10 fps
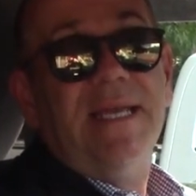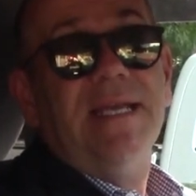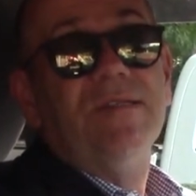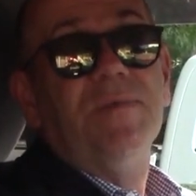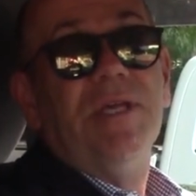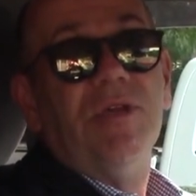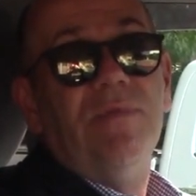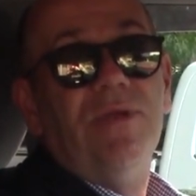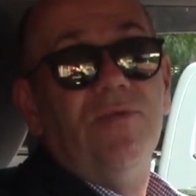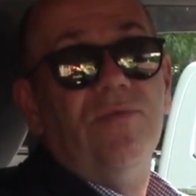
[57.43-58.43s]
As we
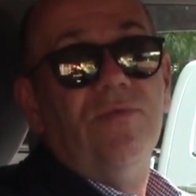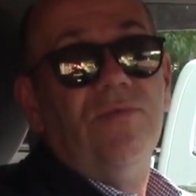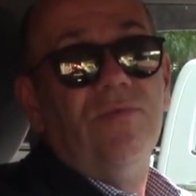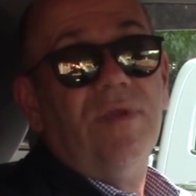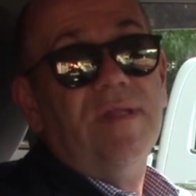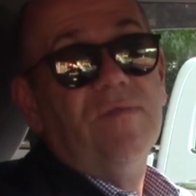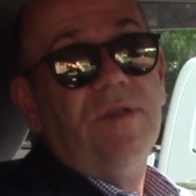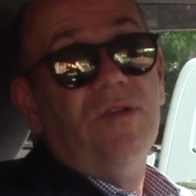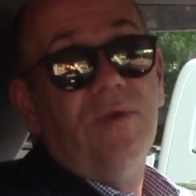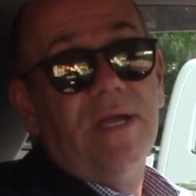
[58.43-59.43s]
commute, as we
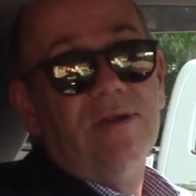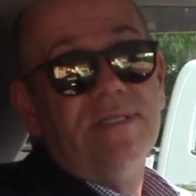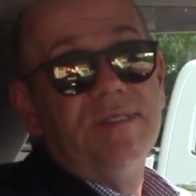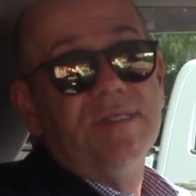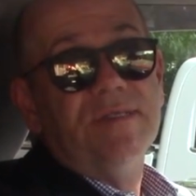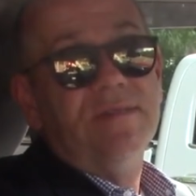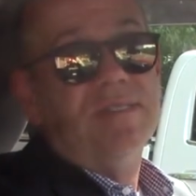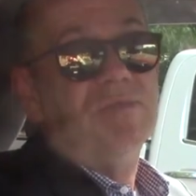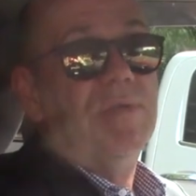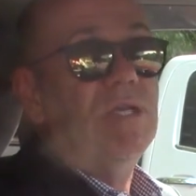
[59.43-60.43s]
do errands,
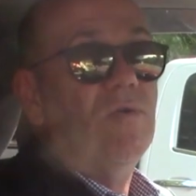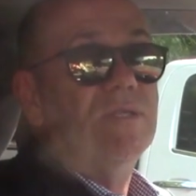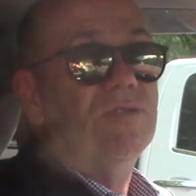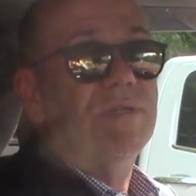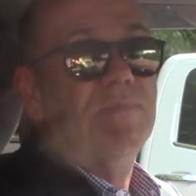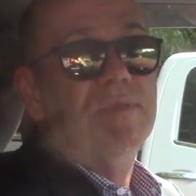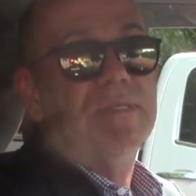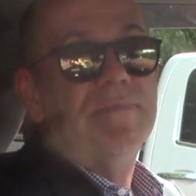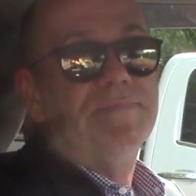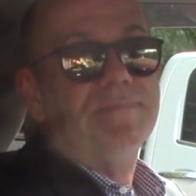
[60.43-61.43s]
as we go on trips,
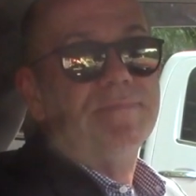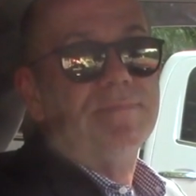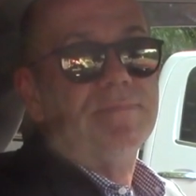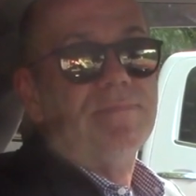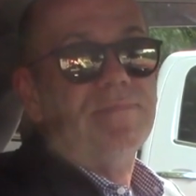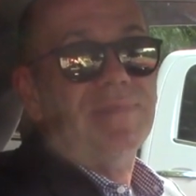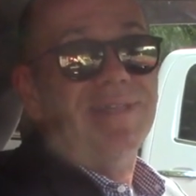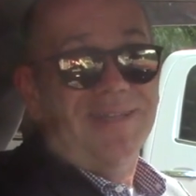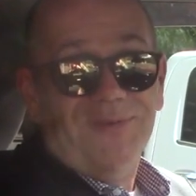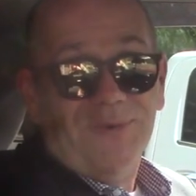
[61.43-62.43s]

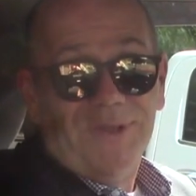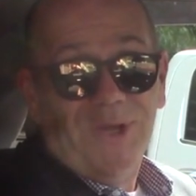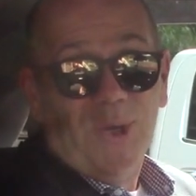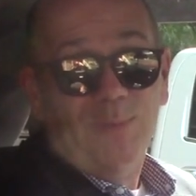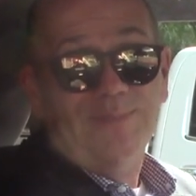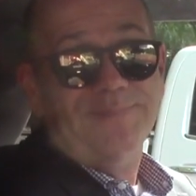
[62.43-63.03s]
we're alone.